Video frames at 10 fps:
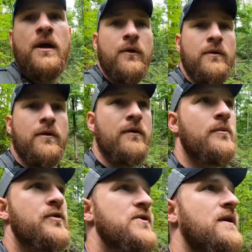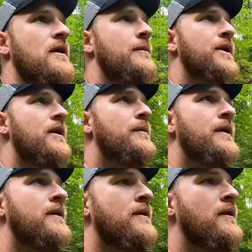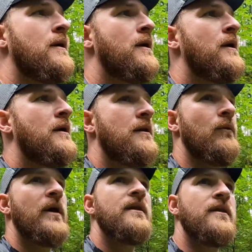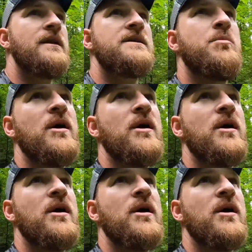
when your thermals are coming up, the way that these